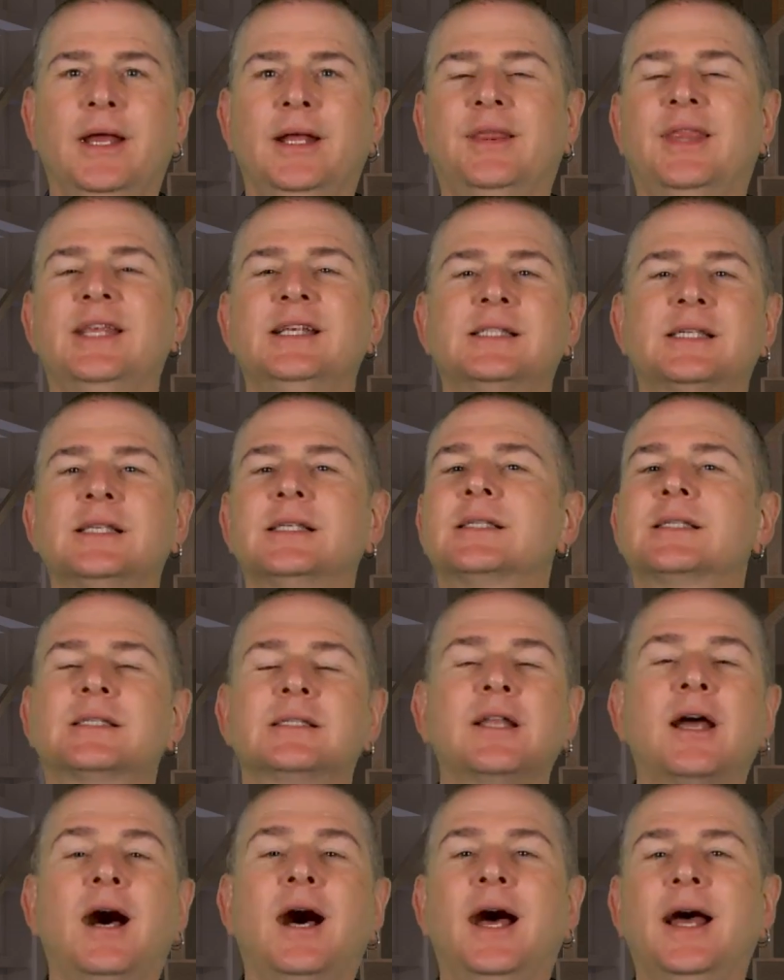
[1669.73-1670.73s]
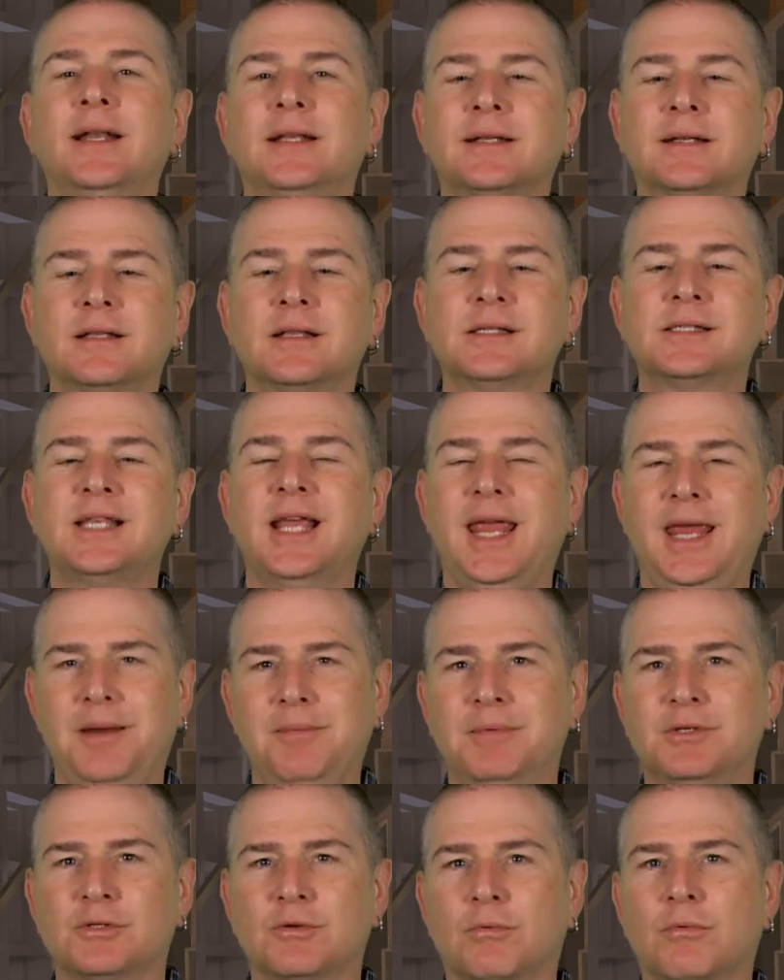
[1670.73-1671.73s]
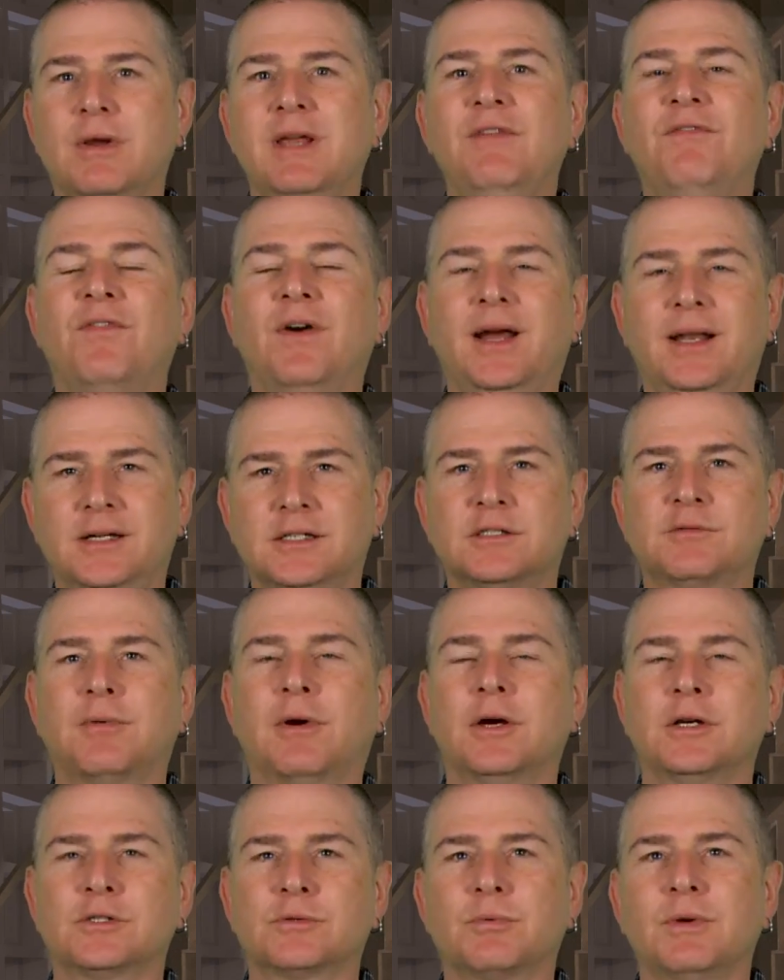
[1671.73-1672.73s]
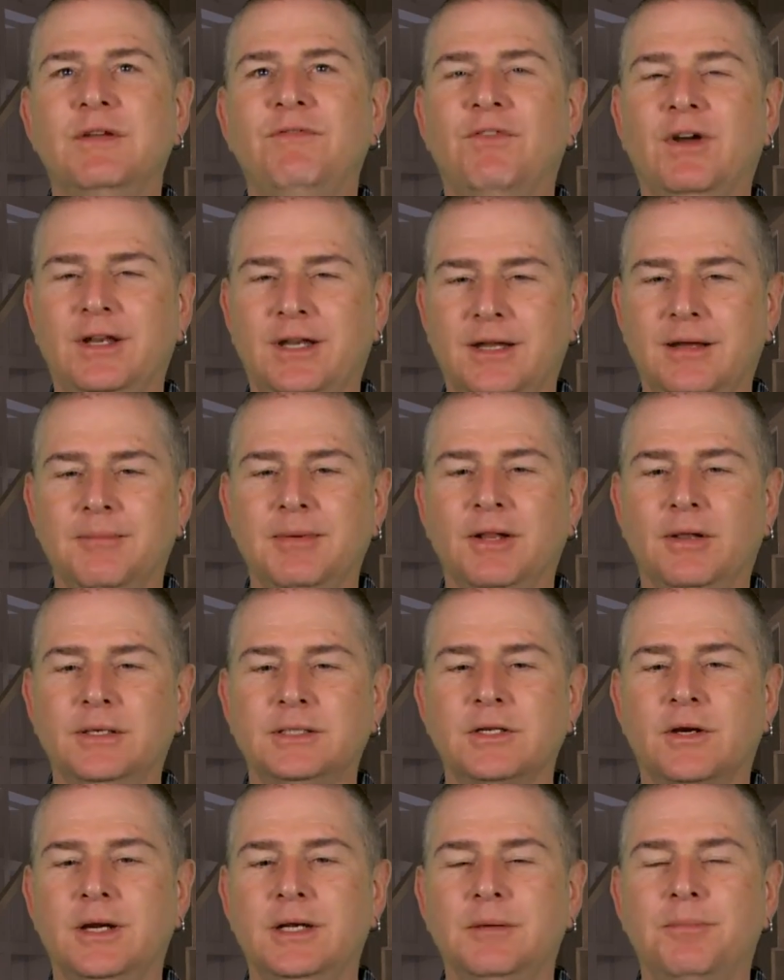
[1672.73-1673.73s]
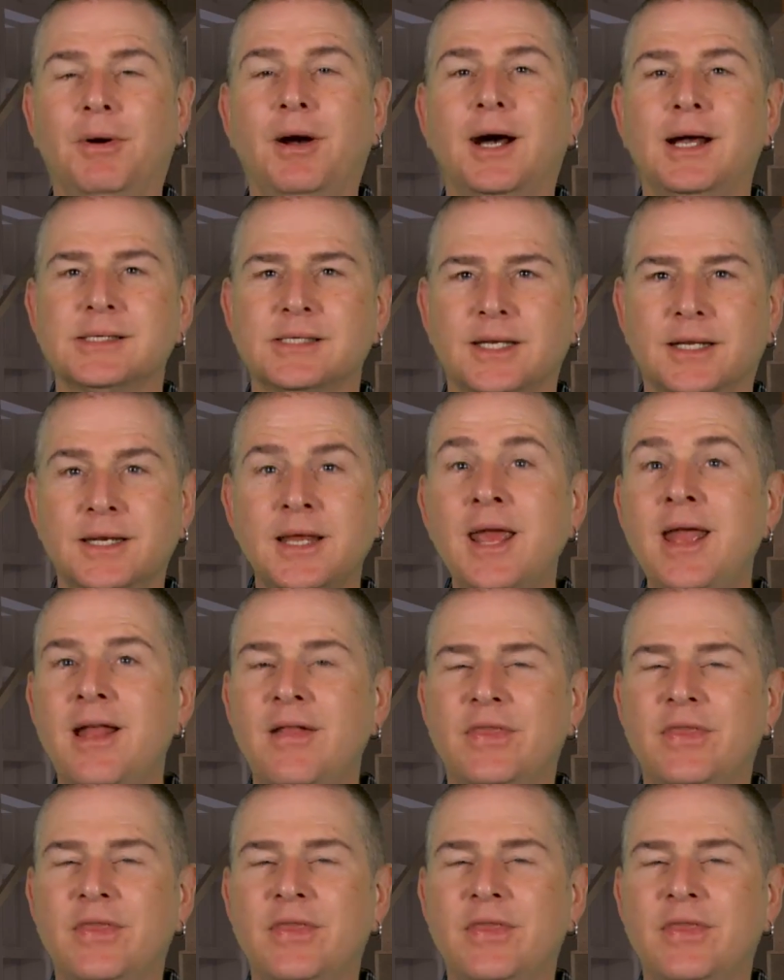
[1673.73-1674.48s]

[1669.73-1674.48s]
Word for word: this is not the same as a refund as far as refunding a military deposit.